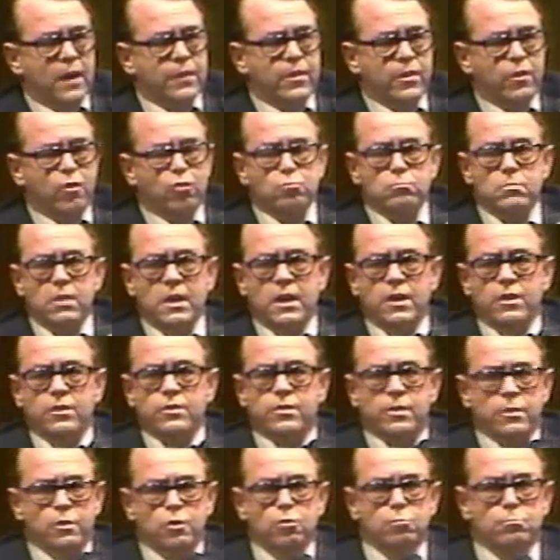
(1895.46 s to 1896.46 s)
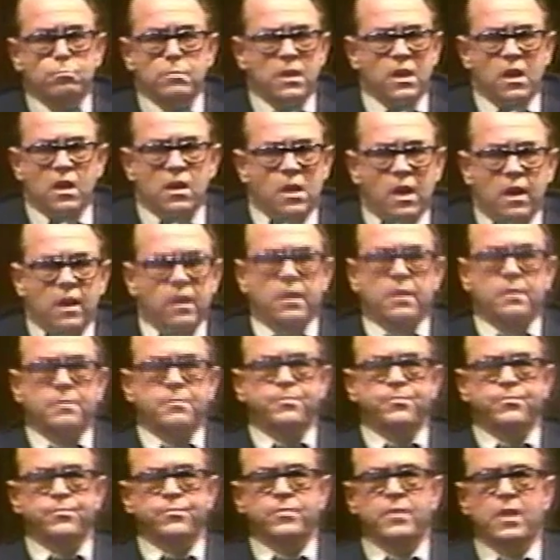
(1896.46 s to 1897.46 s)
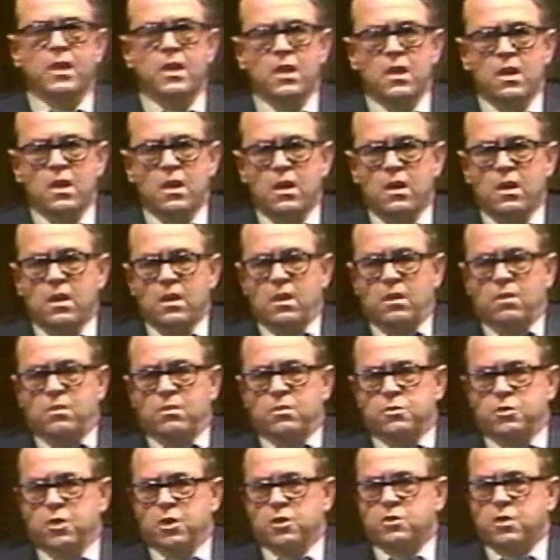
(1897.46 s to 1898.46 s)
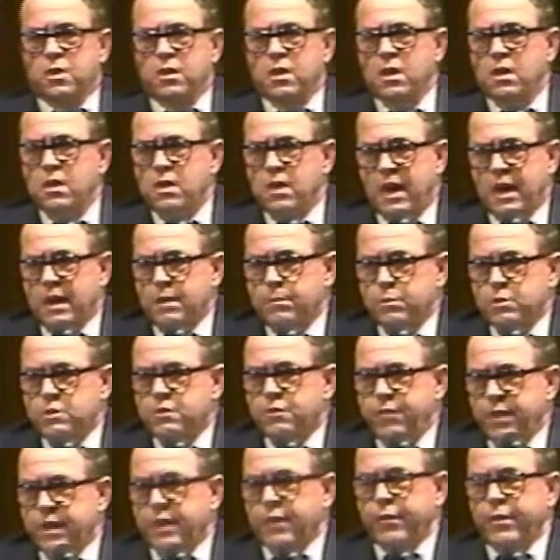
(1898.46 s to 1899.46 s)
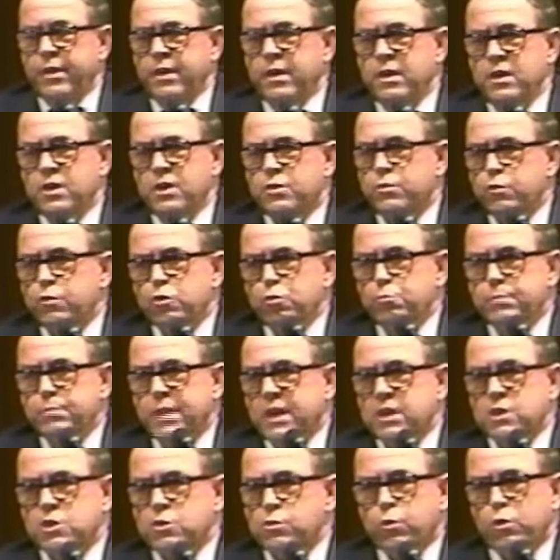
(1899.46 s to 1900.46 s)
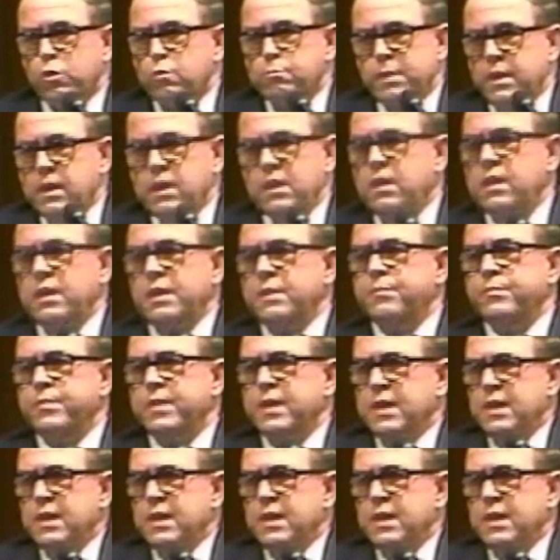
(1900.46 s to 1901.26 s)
by that old man's room many a night. Just a little light was flickering in his room next door to me.